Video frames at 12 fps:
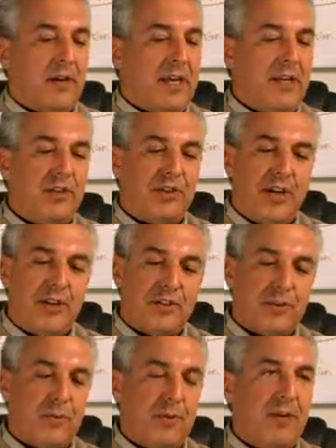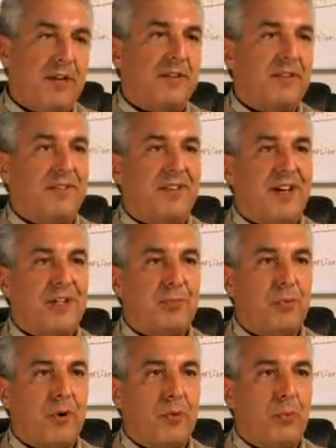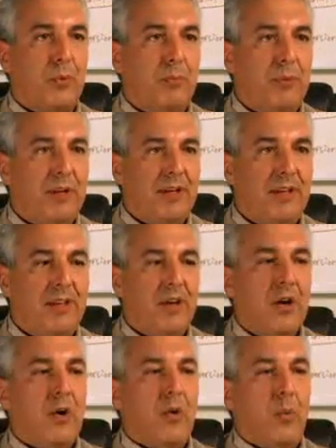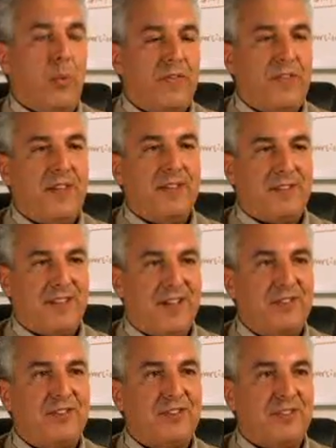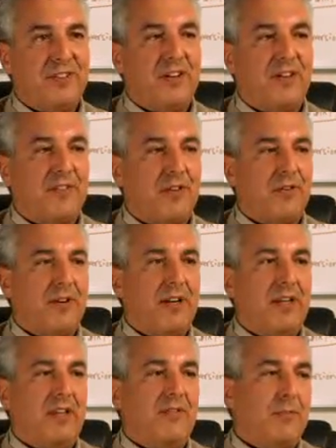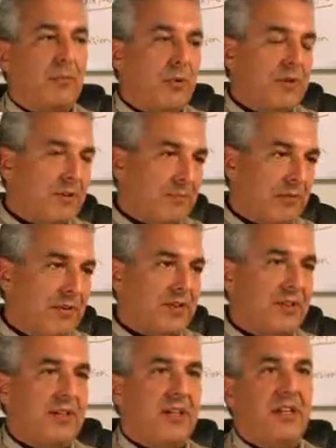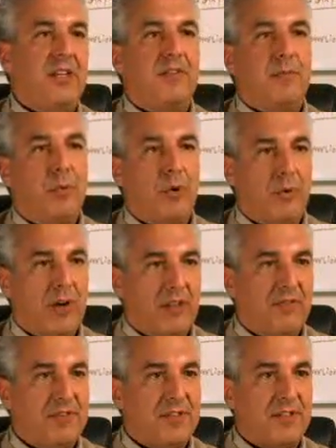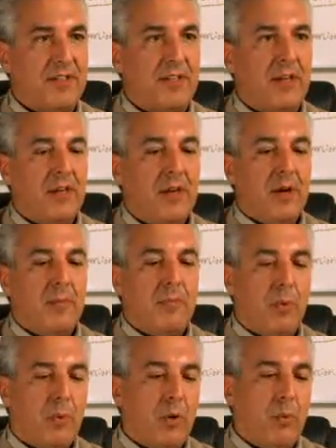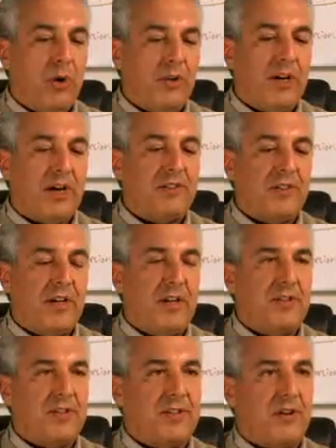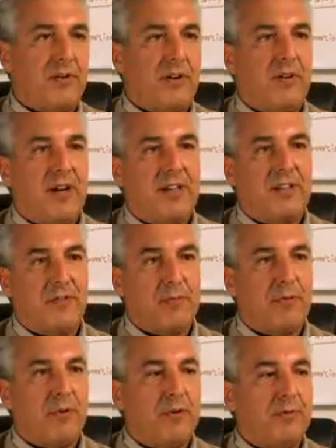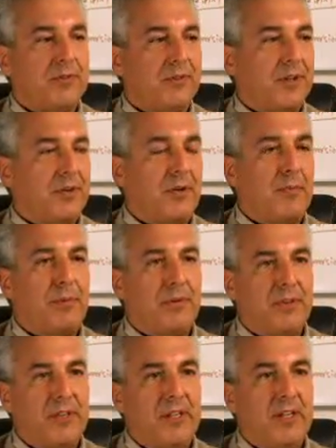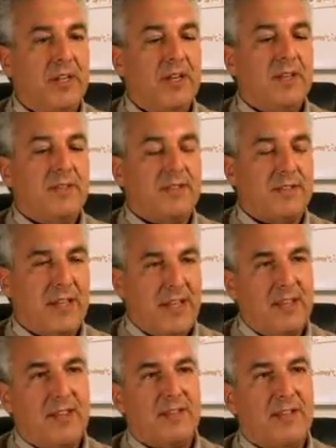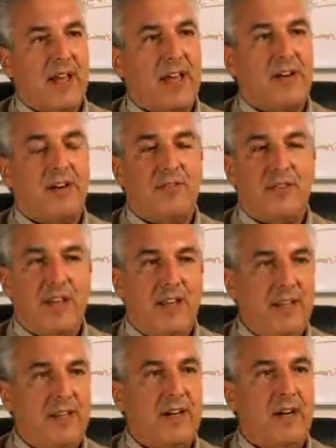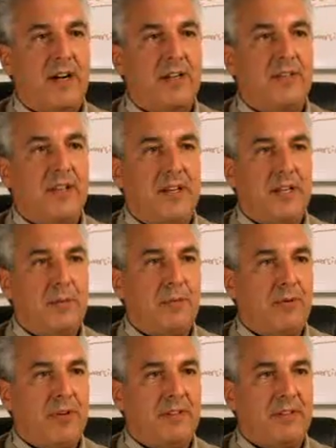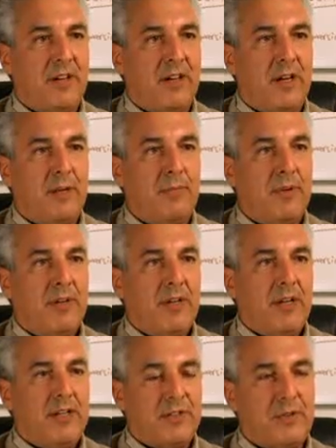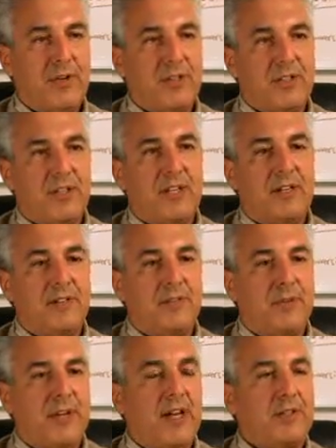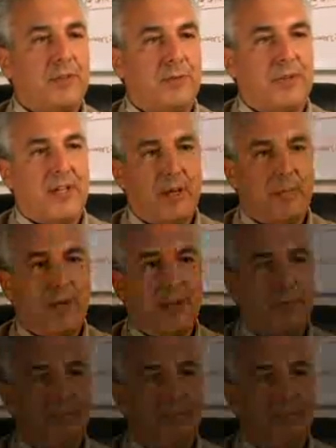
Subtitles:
any changes we make to the dashboard will be with the intention of creating even more simplicity and even more relevancy. But what will not change is our interactive approach and our ability to take the data of any kind at any point in time and translate it into an actionable campaign.